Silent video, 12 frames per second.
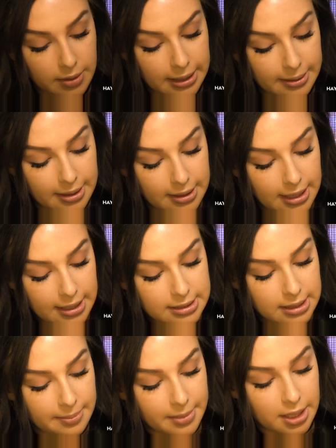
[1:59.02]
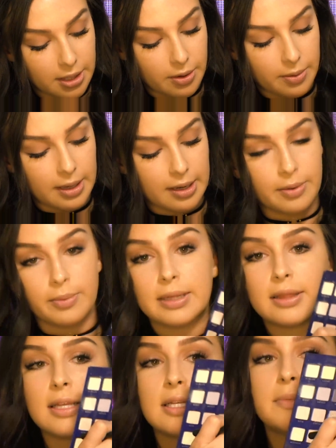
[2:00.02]
Okay, and next I'm gonna go in
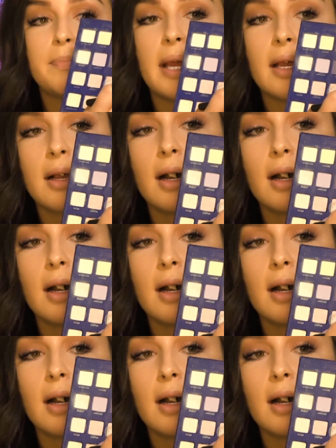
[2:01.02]
with this pink